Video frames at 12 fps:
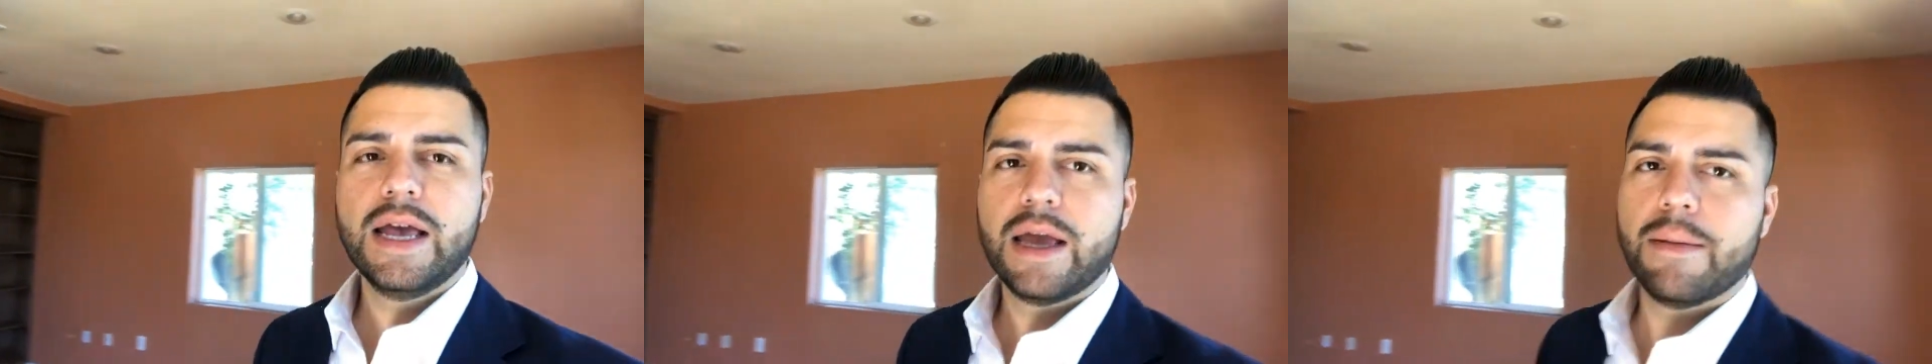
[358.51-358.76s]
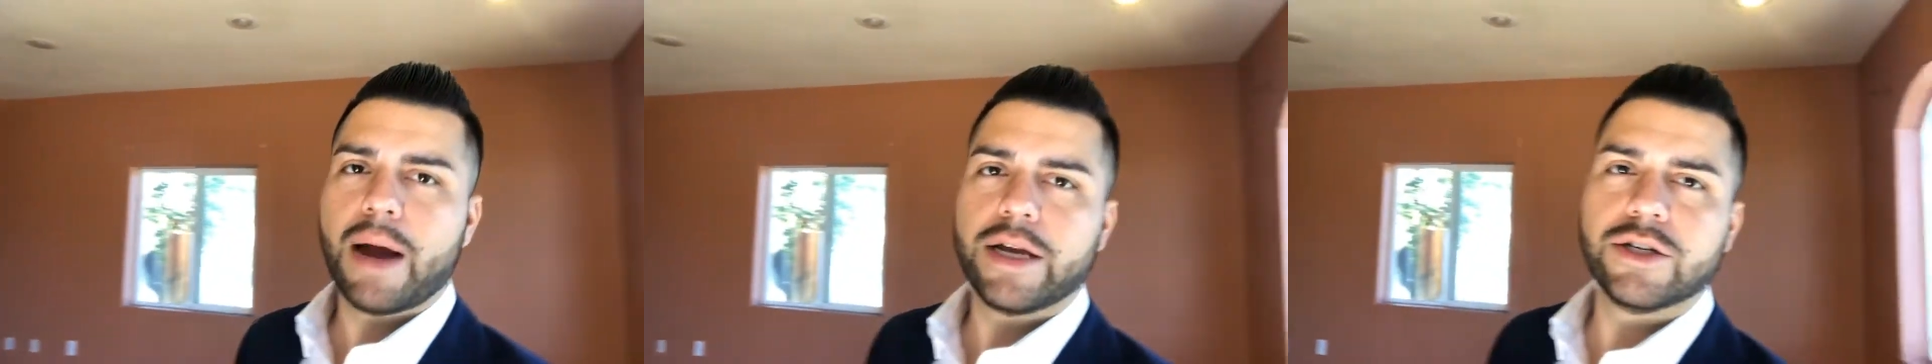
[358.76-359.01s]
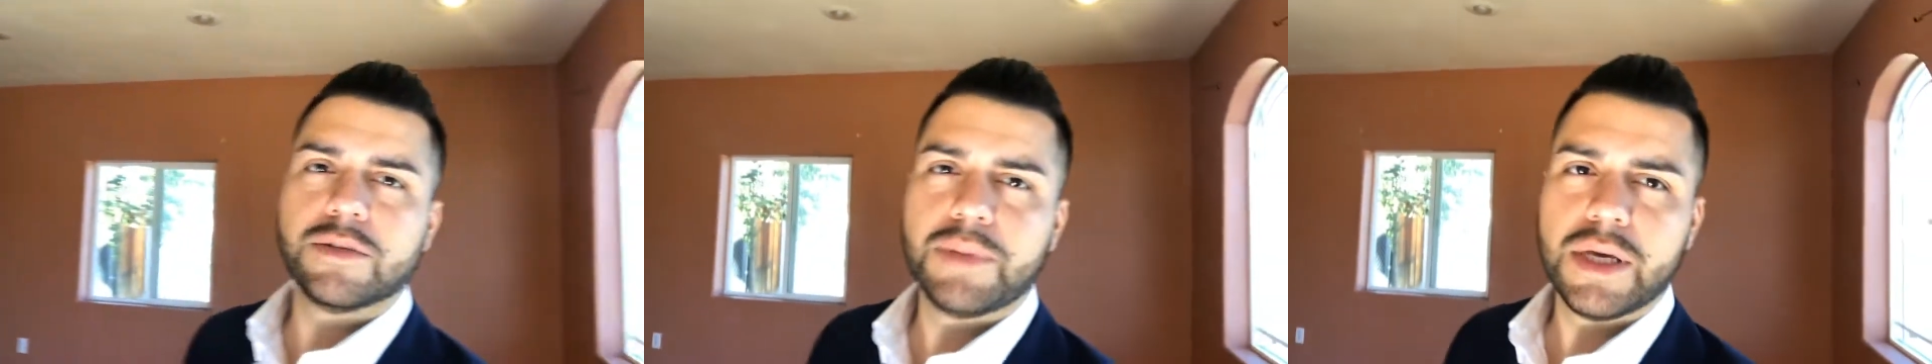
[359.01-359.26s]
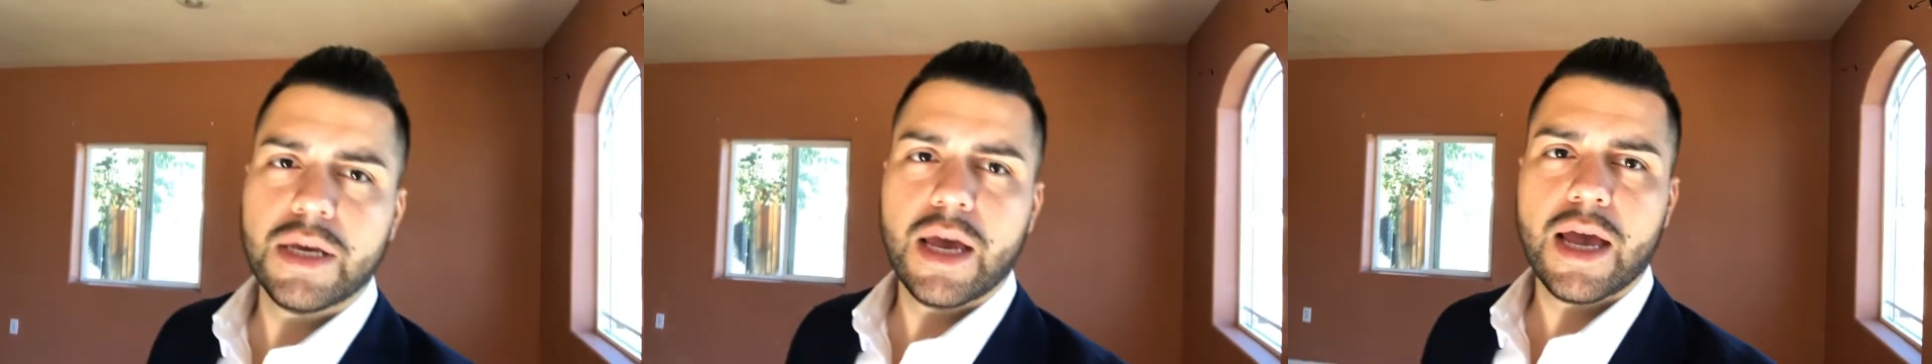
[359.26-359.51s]
It might just
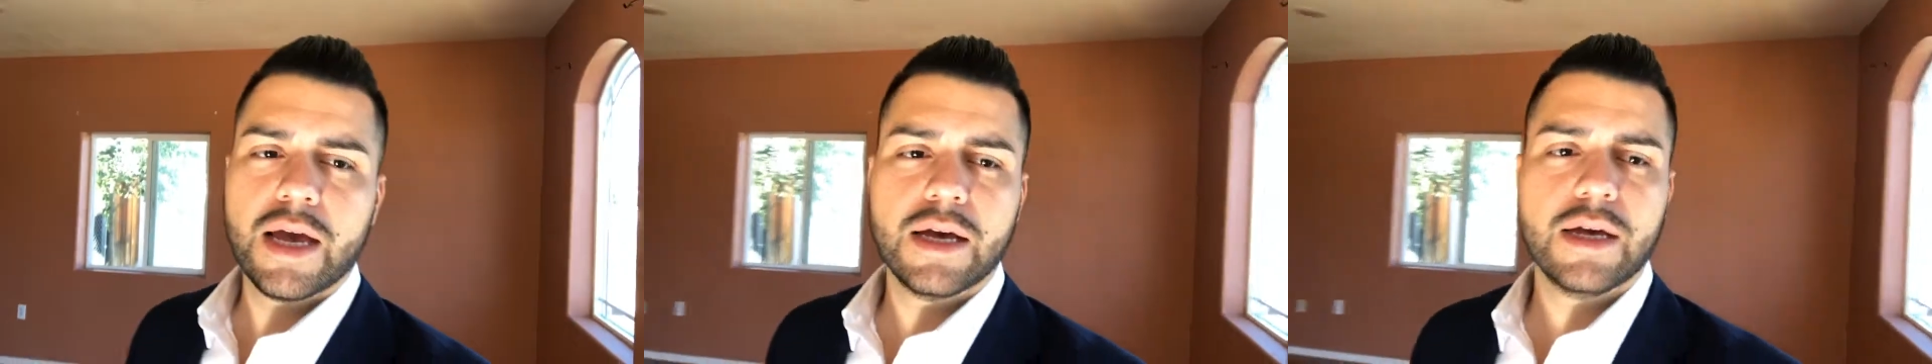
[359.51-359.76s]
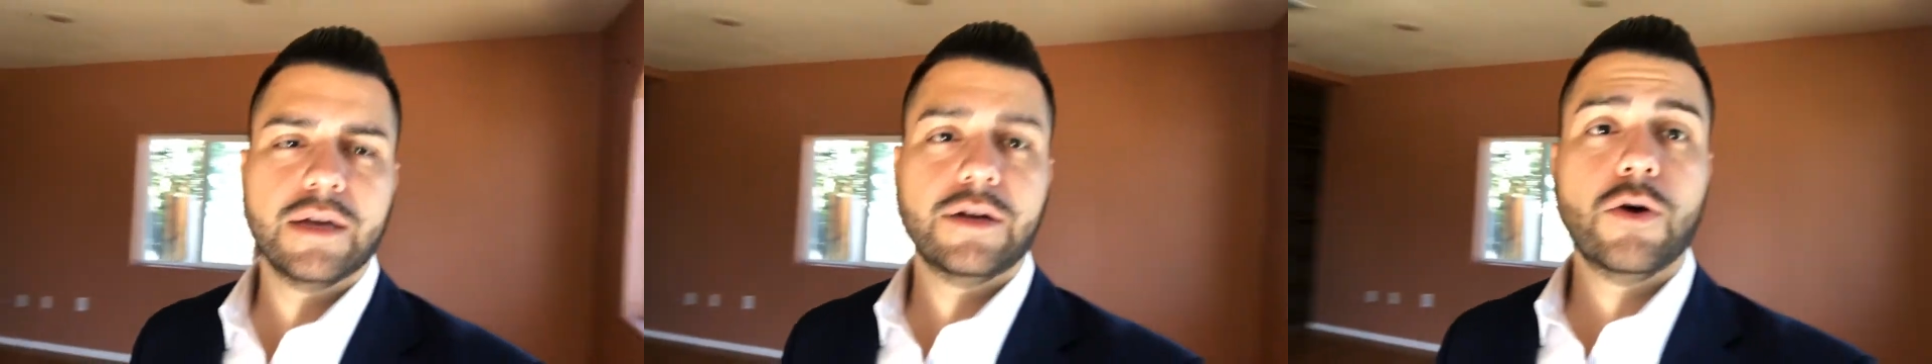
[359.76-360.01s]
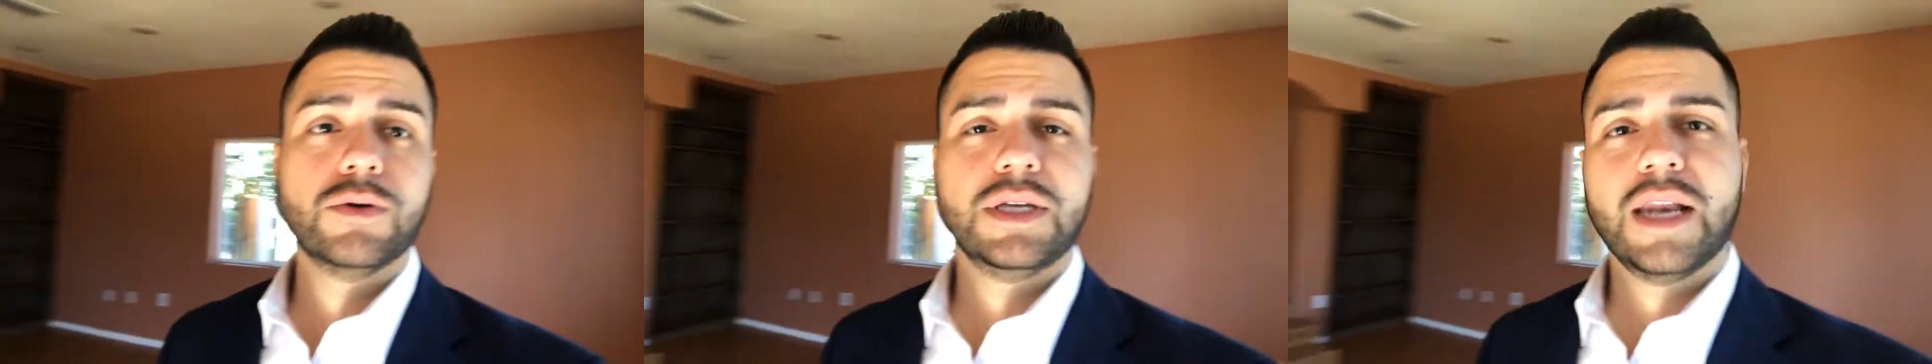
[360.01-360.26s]
be a nosy